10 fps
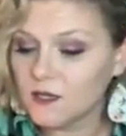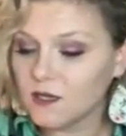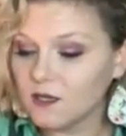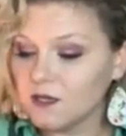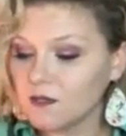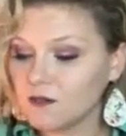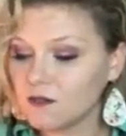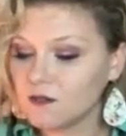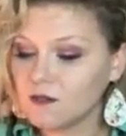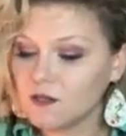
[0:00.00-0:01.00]
And
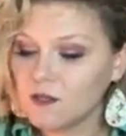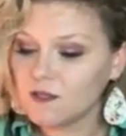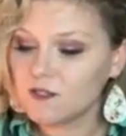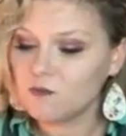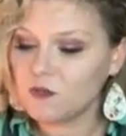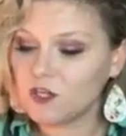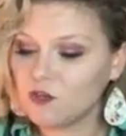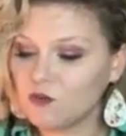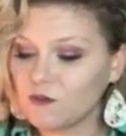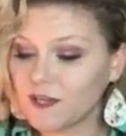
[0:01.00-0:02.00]
this would be
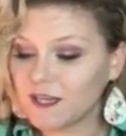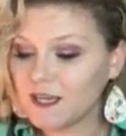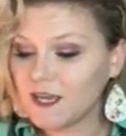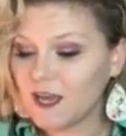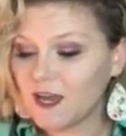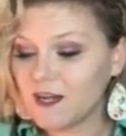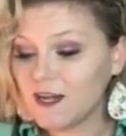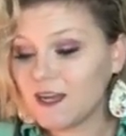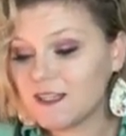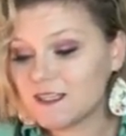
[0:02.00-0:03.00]
cute on like a
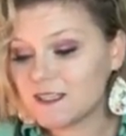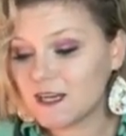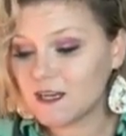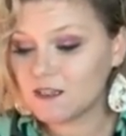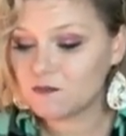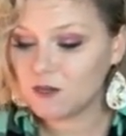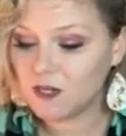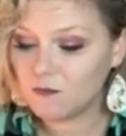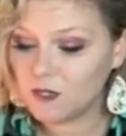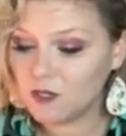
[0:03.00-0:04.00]
nightstand
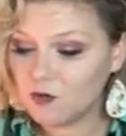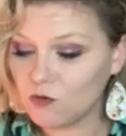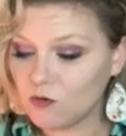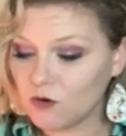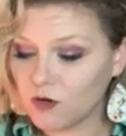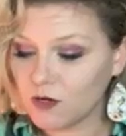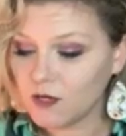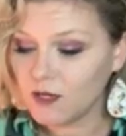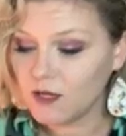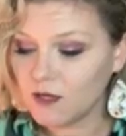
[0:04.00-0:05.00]
maybe, or
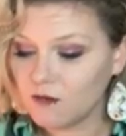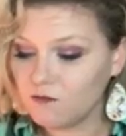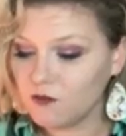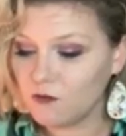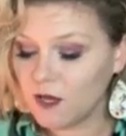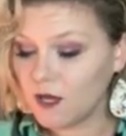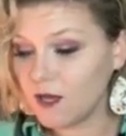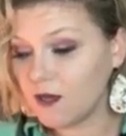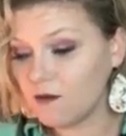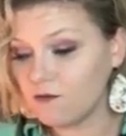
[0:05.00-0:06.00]
if you
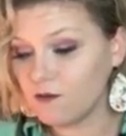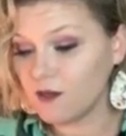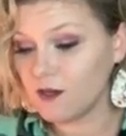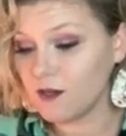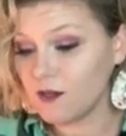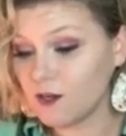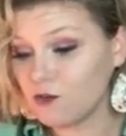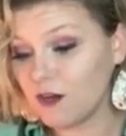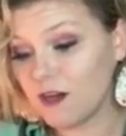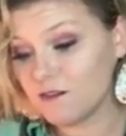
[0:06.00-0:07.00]
have a
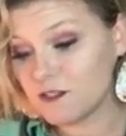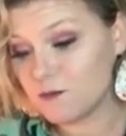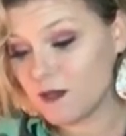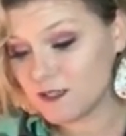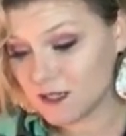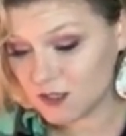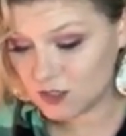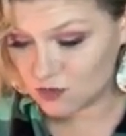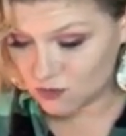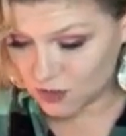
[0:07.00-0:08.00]
creative space like a
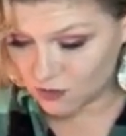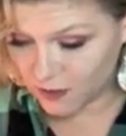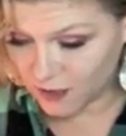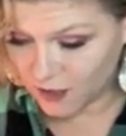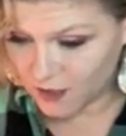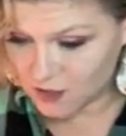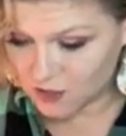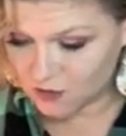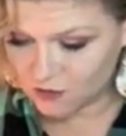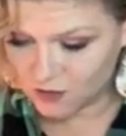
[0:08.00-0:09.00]
studio like I
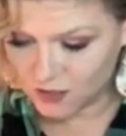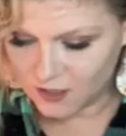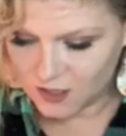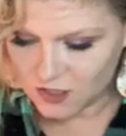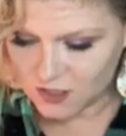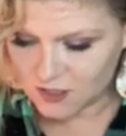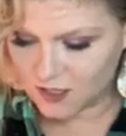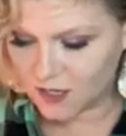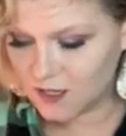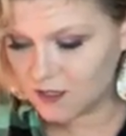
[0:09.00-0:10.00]
do, just a
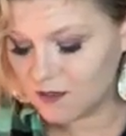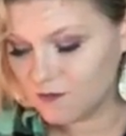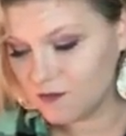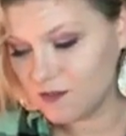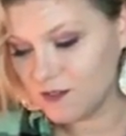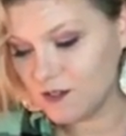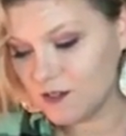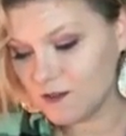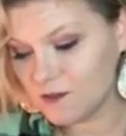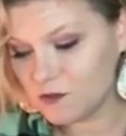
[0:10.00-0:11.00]
kind of
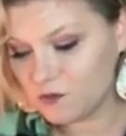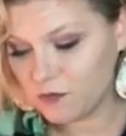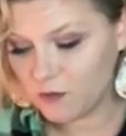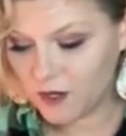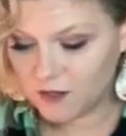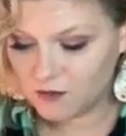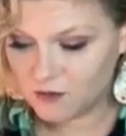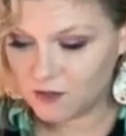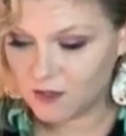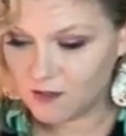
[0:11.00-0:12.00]
little reminder
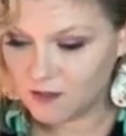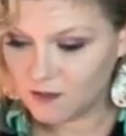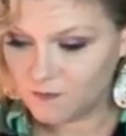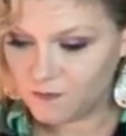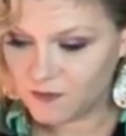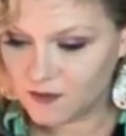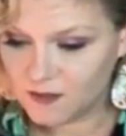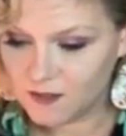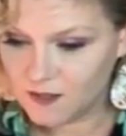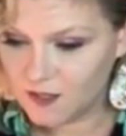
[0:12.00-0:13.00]
that
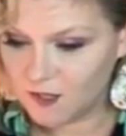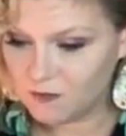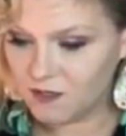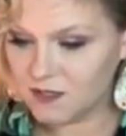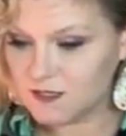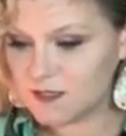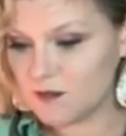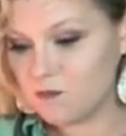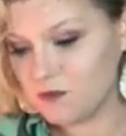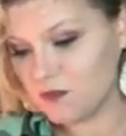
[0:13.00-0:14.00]
keep things
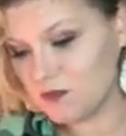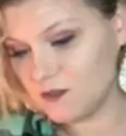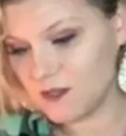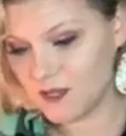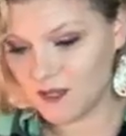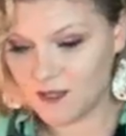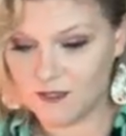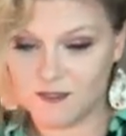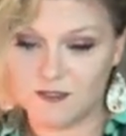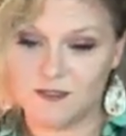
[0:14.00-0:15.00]
simple. And